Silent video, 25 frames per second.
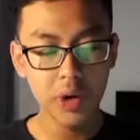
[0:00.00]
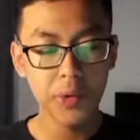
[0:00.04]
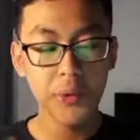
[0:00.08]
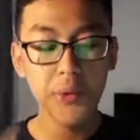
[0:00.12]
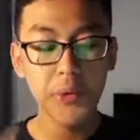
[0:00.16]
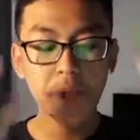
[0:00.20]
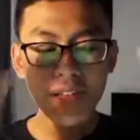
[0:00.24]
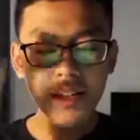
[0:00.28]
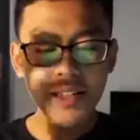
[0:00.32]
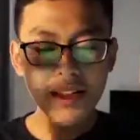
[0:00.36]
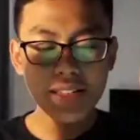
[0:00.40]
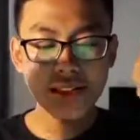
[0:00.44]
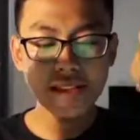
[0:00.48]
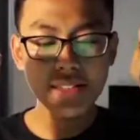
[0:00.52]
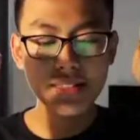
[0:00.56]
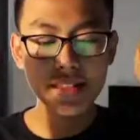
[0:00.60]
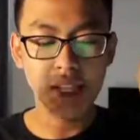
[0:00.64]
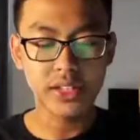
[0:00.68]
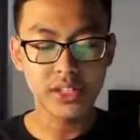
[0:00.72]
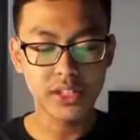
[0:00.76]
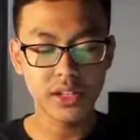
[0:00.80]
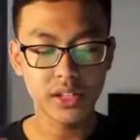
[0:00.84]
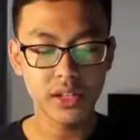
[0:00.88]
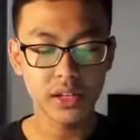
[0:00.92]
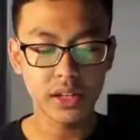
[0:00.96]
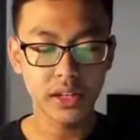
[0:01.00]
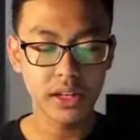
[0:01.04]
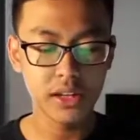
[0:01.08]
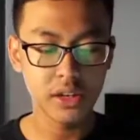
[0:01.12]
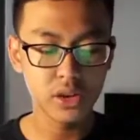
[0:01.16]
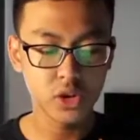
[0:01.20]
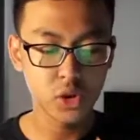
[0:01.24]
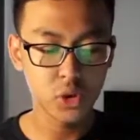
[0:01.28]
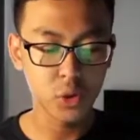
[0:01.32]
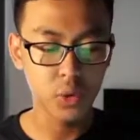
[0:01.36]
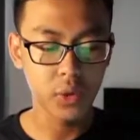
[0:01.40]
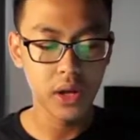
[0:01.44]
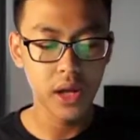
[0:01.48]
we don't think this is necessarily
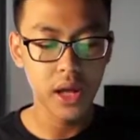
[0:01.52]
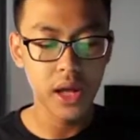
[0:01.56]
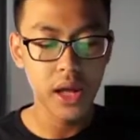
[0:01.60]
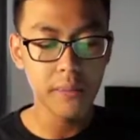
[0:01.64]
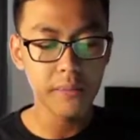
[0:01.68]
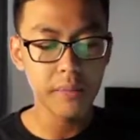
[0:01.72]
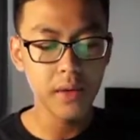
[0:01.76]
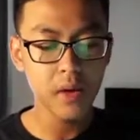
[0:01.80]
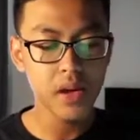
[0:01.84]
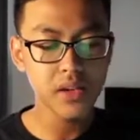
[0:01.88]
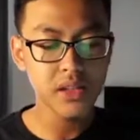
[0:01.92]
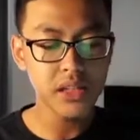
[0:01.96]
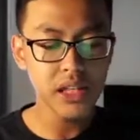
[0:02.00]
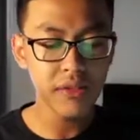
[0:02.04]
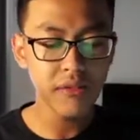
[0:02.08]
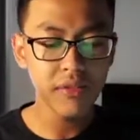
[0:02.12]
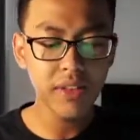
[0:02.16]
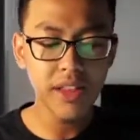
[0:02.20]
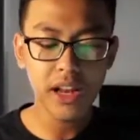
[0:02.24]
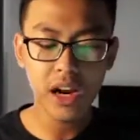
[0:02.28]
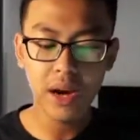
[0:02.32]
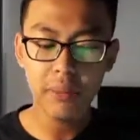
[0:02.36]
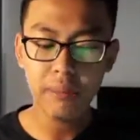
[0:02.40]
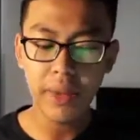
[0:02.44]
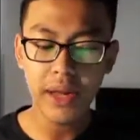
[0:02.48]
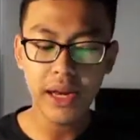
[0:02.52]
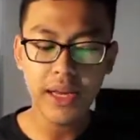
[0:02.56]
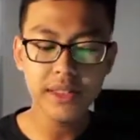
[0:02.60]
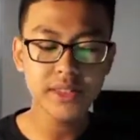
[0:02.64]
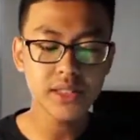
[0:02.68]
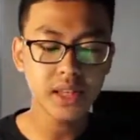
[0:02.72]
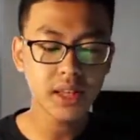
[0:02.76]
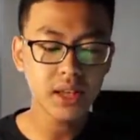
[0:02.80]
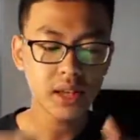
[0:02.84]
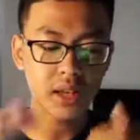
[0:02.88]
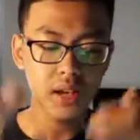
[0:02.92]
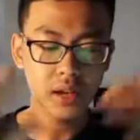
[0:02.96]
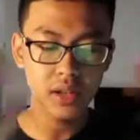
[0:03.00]
true because even there are many
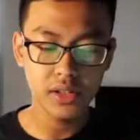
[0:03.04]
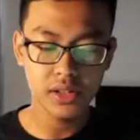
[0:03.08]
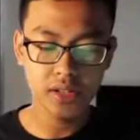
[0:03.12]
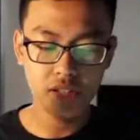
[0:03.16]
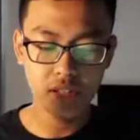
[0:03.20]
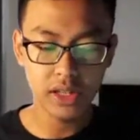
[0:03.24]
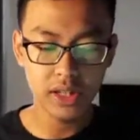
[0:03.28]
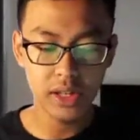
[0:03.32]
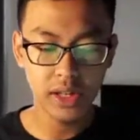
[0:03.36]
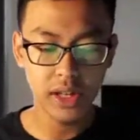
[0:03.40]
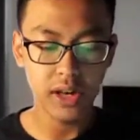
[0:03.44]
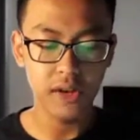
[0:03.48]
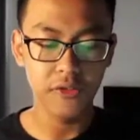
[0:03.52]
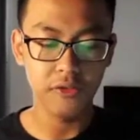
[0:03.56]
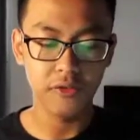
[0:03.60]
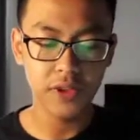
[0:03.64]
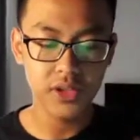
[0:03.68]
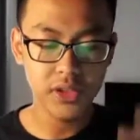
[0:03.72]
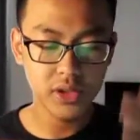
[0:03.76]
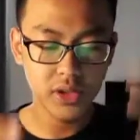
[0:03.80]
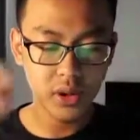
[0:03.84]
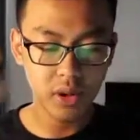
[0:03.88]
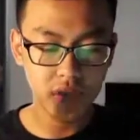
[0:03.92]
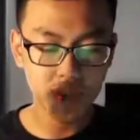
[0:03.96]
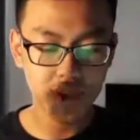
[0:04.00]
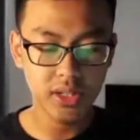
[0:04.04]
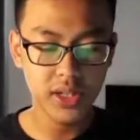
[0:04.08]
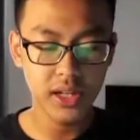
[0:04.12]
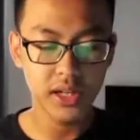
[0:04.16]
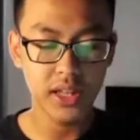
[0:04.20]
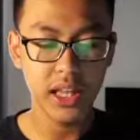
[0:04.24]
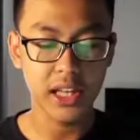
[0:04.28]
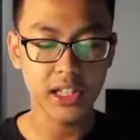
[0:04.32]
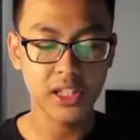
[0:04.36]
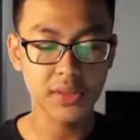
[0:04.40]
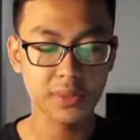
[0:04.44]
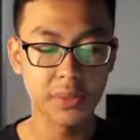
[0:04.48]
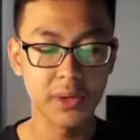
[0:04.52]
psychological and
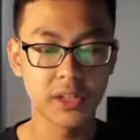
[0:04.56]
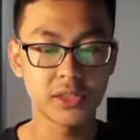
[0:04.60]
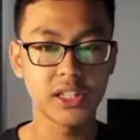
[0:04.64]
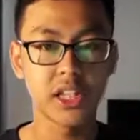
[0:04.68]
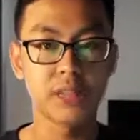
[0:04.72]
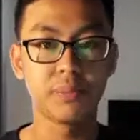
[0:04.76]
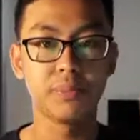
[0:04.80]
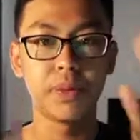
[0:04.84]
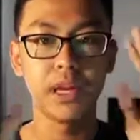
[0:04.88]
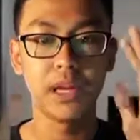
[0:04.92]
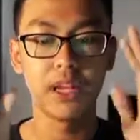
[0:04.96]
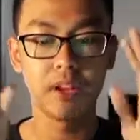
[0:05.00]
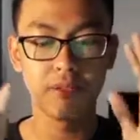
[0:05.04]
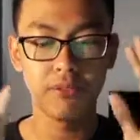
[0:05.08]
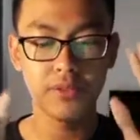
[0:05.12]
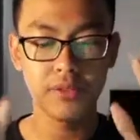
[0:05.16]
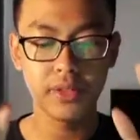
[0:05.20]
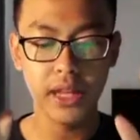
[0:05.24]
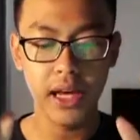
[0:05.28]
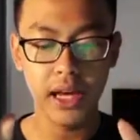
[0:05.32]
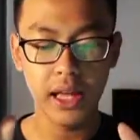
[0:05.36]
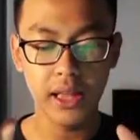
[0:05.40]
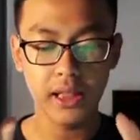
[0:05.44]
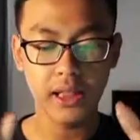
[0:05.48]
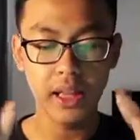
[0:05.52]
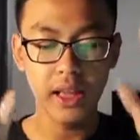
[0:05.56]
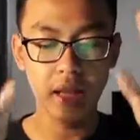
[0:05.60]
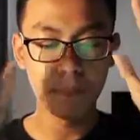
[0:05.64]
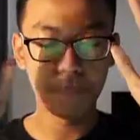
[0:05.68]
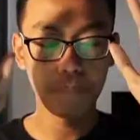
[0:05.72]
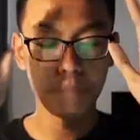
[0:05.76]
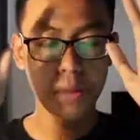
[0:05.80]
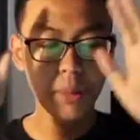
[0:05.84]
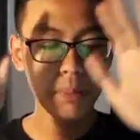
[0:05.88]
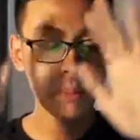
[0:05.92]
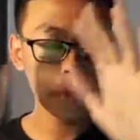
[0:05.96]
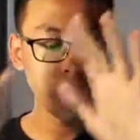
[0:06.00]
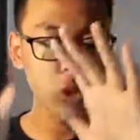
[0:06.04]
physiological experts that believe that
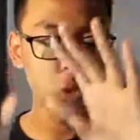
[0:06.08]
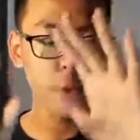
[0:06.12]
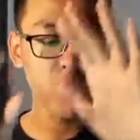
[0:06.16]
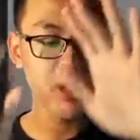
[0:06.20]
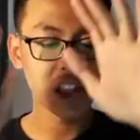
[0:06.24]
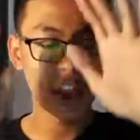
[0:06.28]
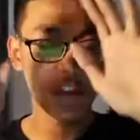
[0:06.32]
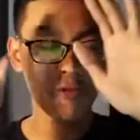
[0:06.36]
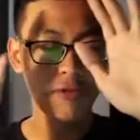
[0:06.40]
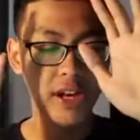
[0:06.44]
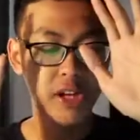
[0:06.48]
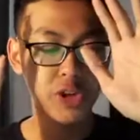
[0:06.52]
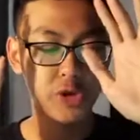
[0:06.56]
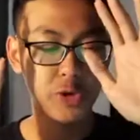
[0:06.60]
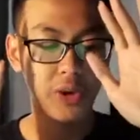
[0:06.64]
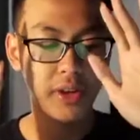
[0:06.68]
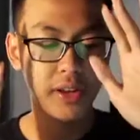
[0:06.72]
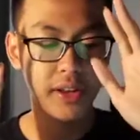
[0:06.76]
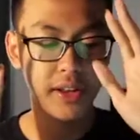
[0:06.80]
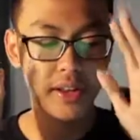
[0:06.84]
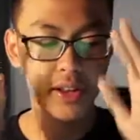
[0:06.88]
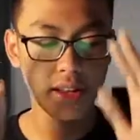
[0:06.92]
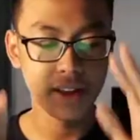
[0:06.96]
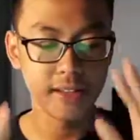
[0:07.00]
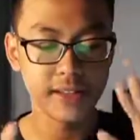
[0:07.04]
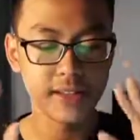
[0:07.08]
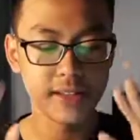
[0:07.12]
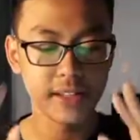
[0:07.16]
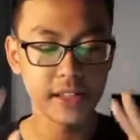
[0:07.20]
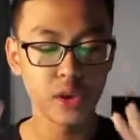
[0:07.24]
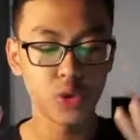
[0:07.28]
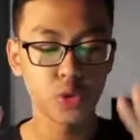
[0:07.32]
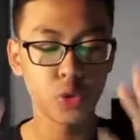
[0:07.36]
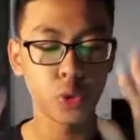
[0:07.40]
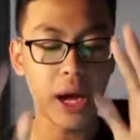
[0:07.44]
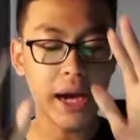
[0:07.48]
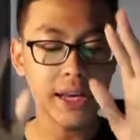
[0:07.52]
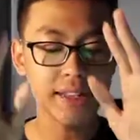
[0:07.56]
people always have natural tendency
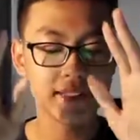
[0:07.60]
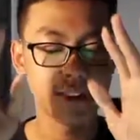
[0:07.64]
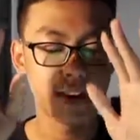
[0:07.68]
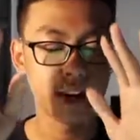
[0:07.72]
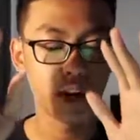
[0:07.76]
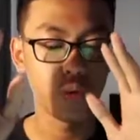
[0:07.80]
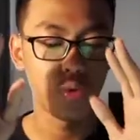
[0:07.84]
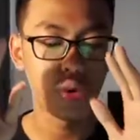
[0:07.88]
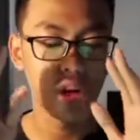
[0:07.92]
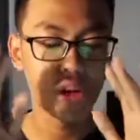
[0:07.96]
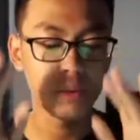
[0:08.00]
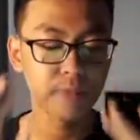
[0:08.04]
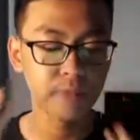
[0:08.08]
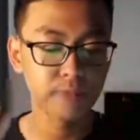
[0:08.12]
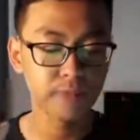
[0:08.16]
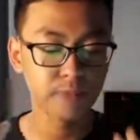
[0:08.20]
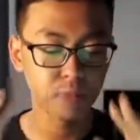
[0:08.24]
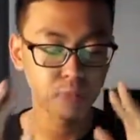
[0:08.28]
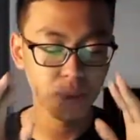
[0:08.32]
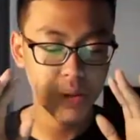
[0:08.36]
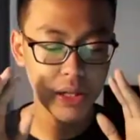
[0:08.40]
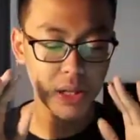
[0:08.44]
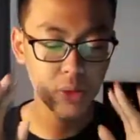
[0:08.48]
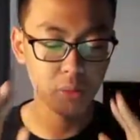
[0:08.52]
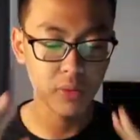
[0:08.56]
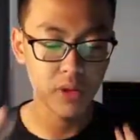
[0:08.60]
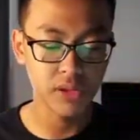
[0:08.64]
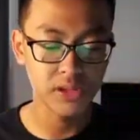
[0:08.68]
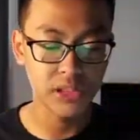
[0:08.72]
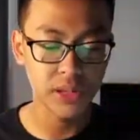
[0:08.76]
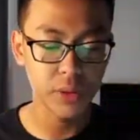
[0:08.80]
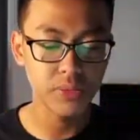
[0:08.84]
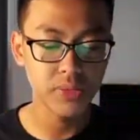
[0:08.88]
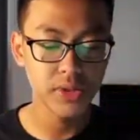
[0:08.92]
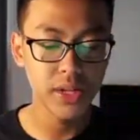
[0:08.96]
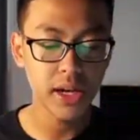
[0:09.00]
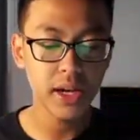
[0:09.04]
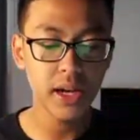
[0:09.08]
to excel in one particular
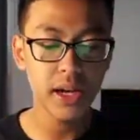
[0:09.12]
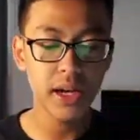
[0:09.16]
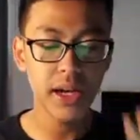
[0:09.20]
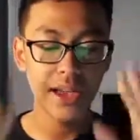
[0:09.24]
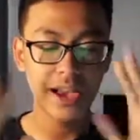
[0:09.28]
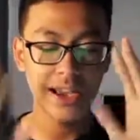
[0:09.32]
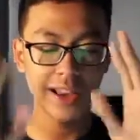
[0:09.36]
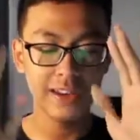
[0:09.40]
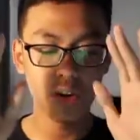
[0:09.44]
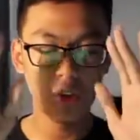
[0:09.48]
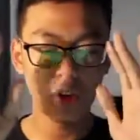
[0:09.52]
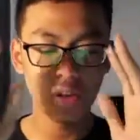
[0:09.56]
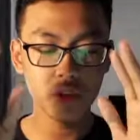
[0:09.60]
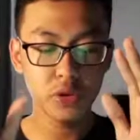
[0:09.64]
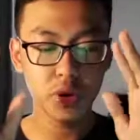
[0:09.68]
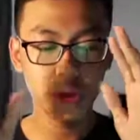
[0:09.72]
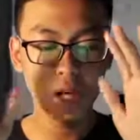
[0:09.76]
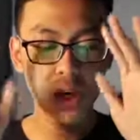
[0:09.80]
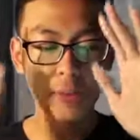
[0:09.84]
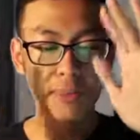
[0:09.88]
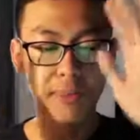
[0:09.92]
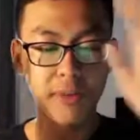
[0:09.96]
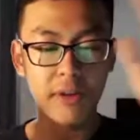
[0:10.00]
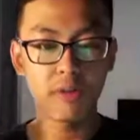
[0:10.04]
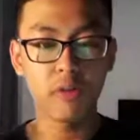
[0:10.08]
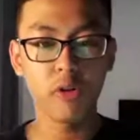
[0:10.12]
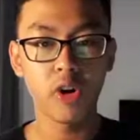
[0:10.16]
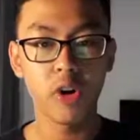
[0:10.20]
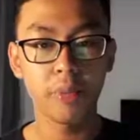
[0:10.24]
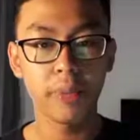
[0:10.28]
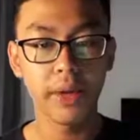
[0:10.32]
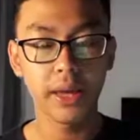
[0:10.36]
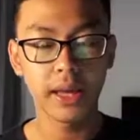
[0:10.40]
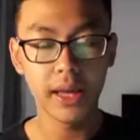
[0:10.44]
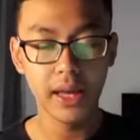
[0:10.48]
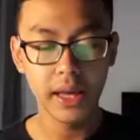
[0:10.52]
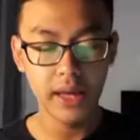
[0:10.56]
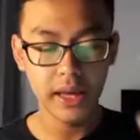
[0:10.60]
subject and not really
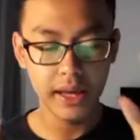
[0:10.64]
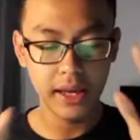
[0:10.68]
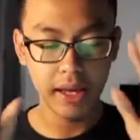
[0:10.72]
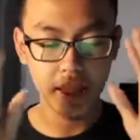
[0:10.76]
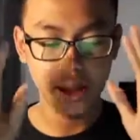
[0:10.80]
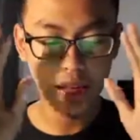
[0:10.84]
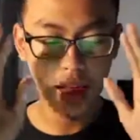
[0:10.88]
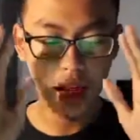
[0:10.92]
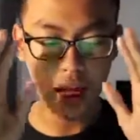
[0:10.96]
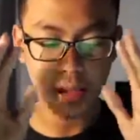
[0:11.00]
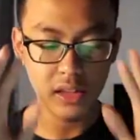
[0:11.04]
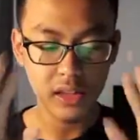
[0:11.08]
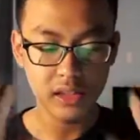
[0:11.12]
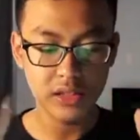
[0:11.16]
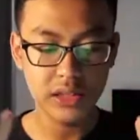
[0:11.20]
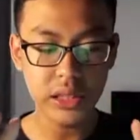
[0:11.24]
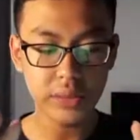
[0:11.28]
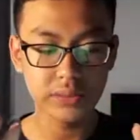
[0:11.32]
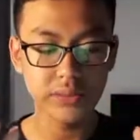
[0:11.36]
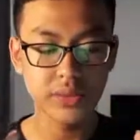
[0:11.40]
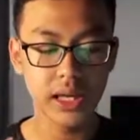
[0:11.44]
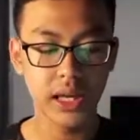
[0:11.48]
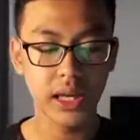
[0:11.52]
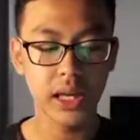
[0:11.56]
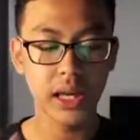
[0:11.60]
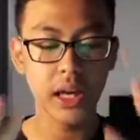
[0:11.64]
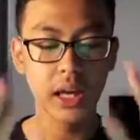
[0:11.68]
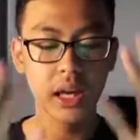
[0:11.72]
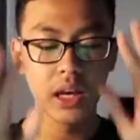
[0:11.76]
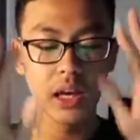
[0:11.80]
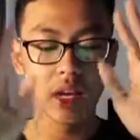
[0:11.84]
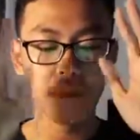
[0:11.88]
performing in other subject.